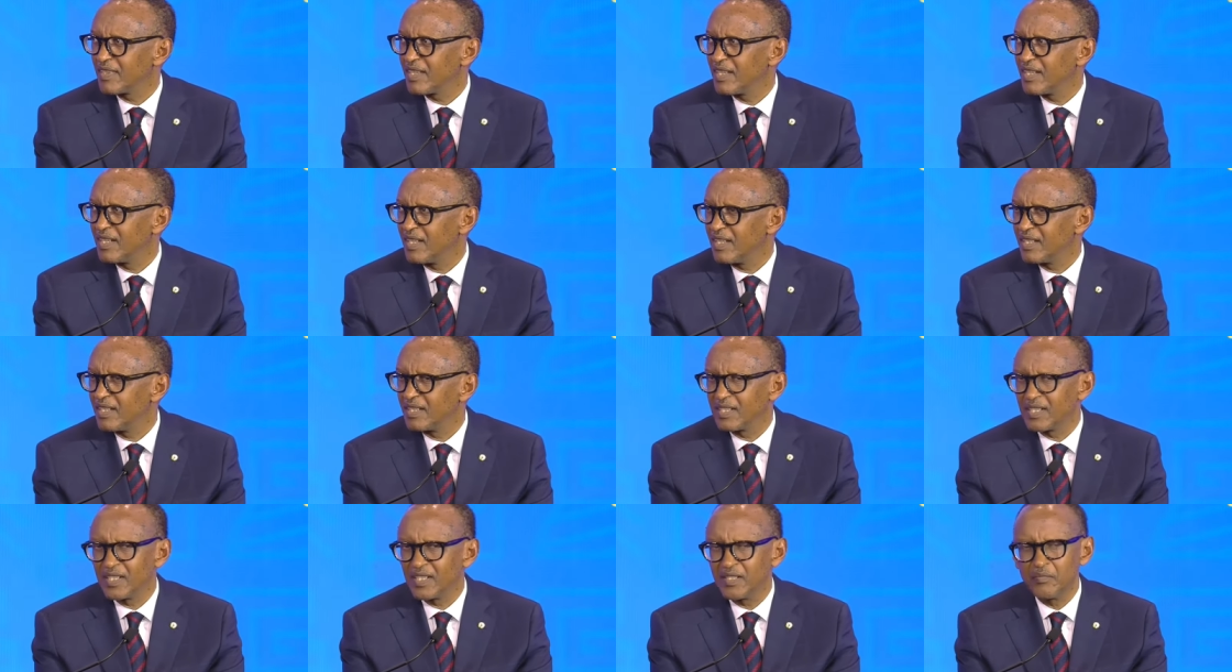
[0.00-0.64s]
I'll
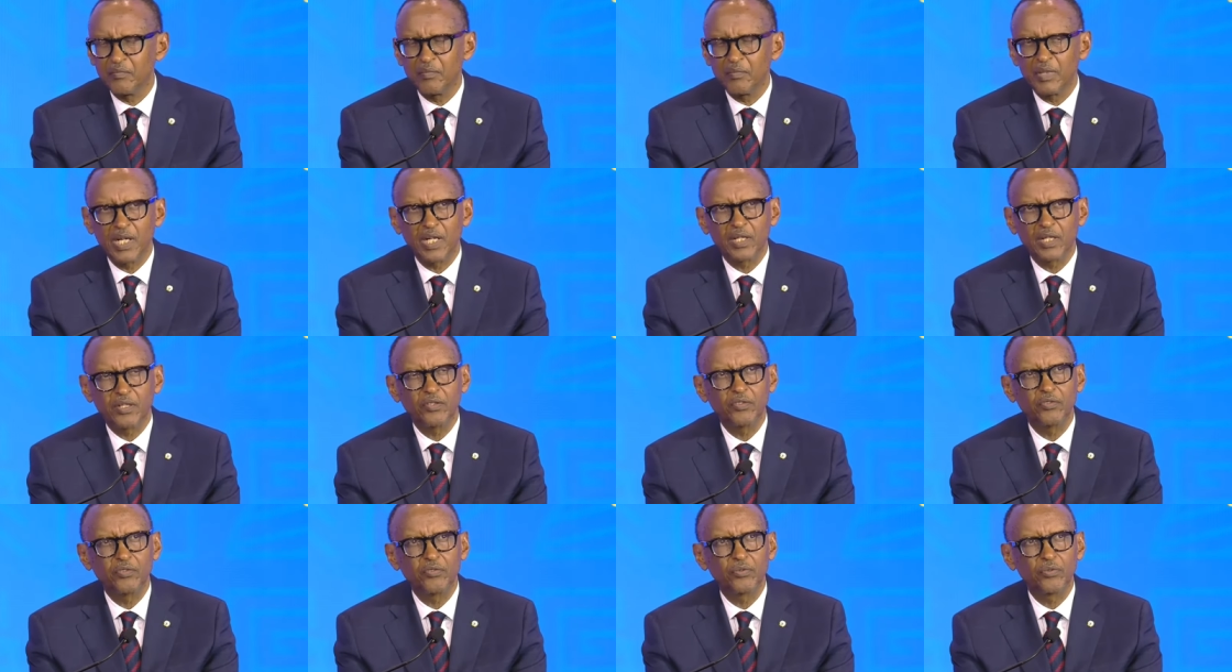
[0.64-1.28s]
come
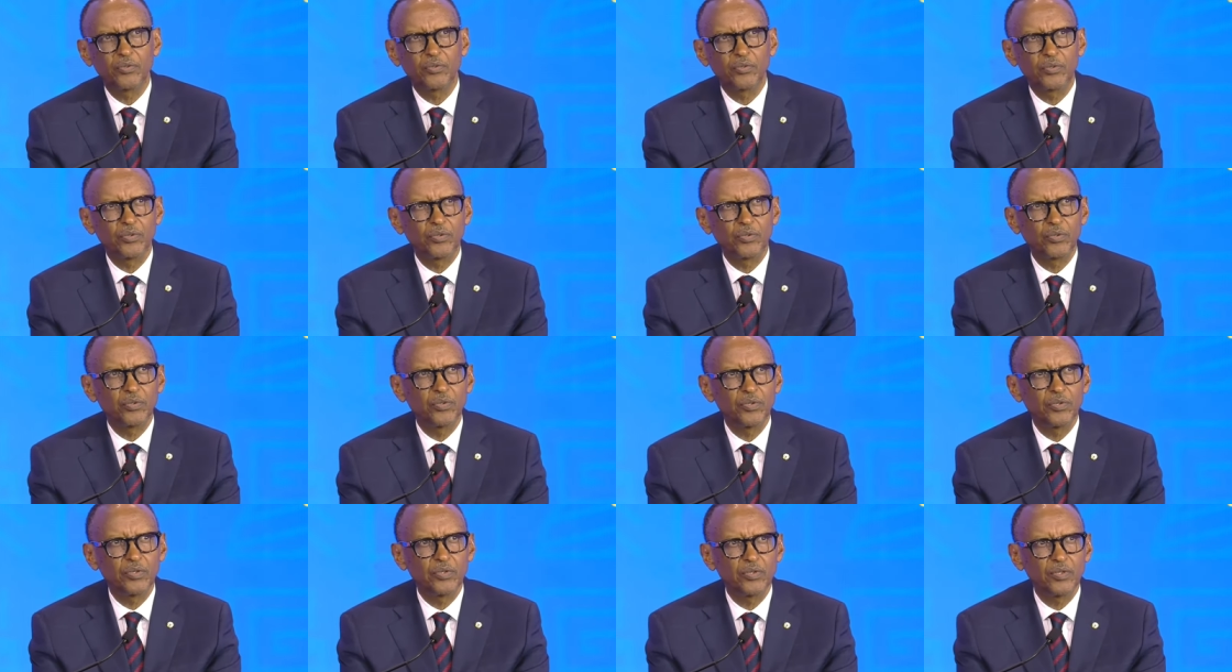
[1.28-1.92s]
back to
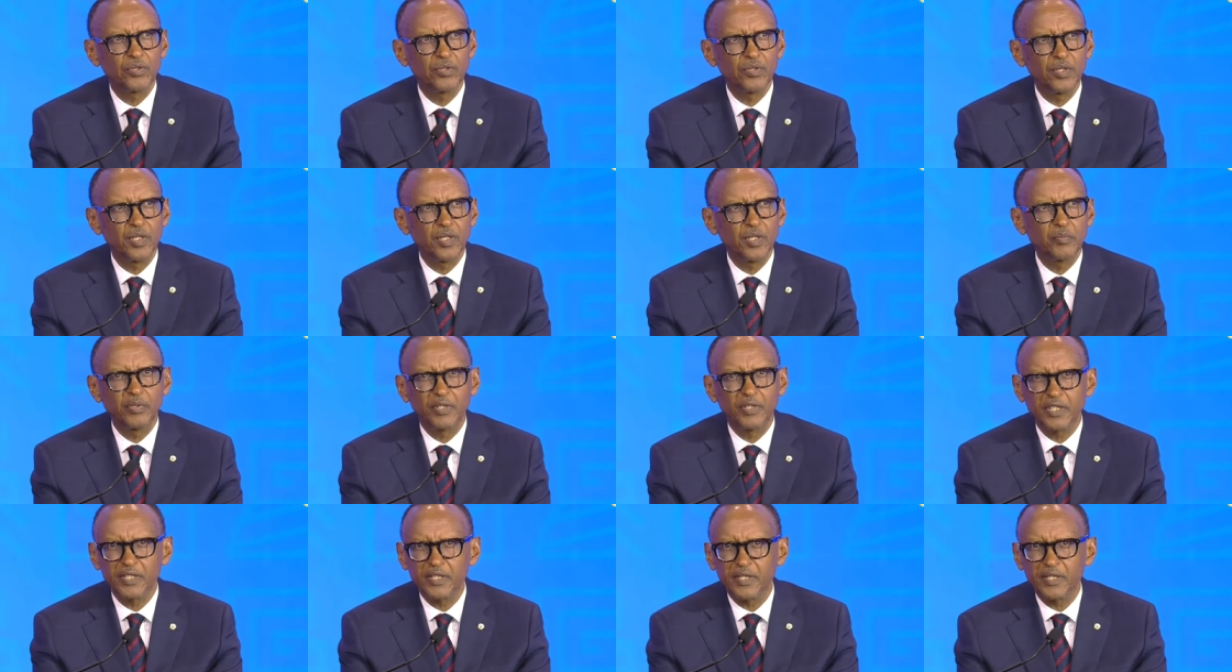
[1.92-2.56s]
the
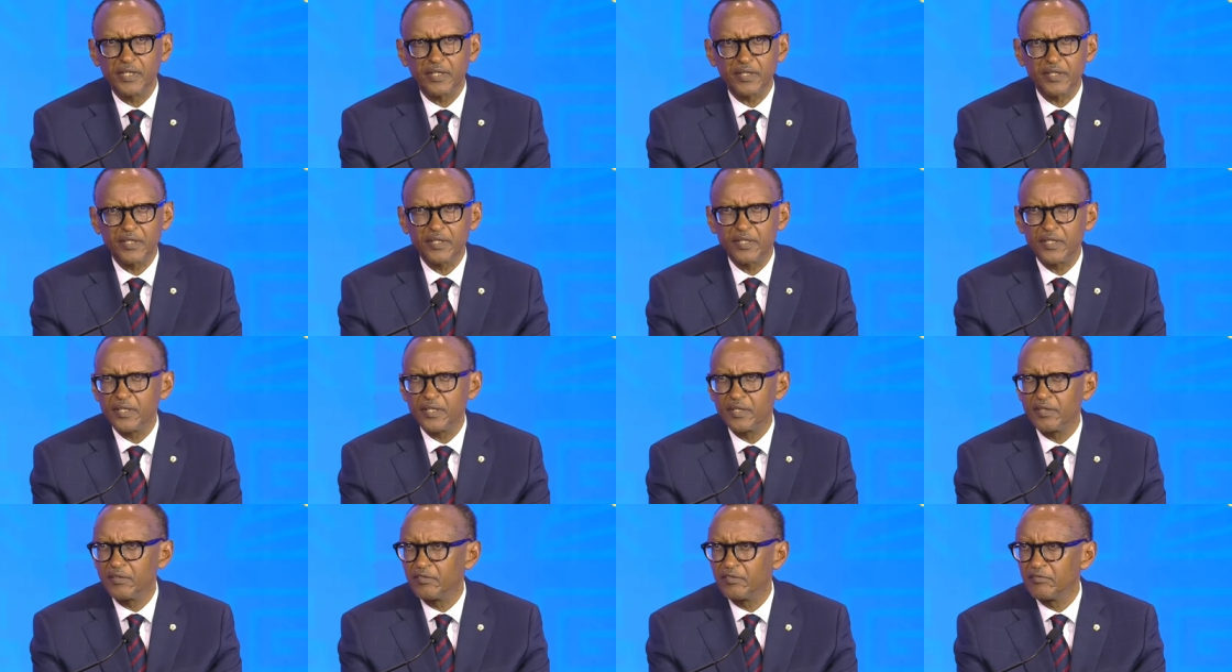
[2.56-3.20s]
politics
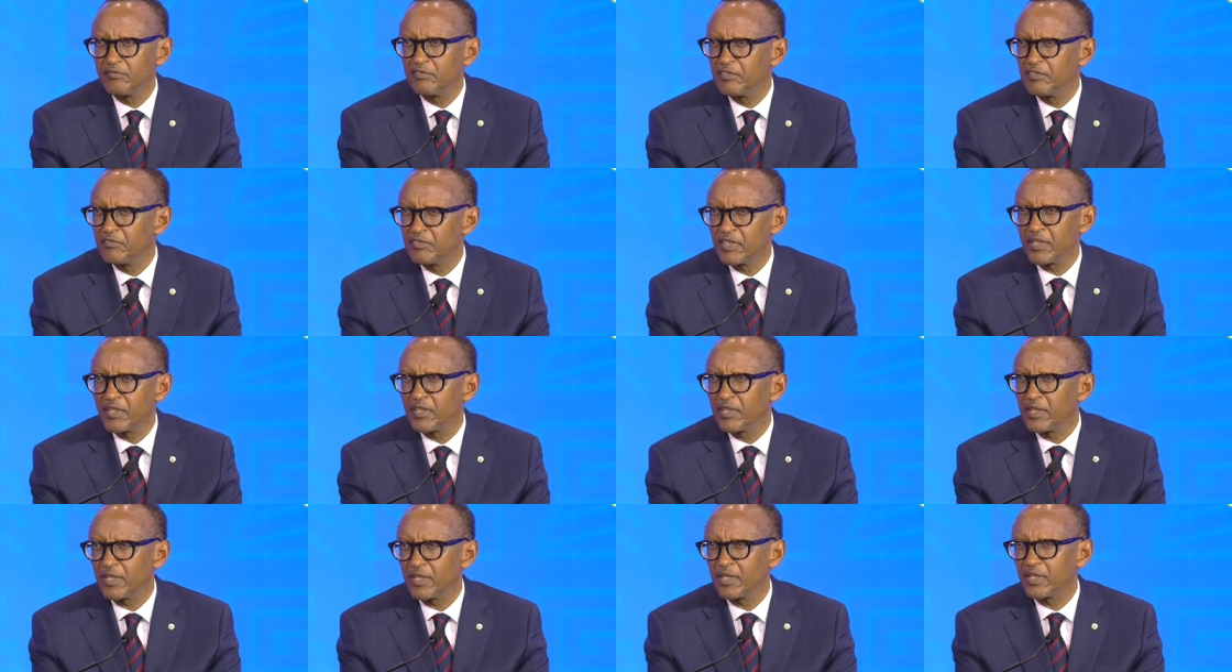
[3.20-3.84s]
of everything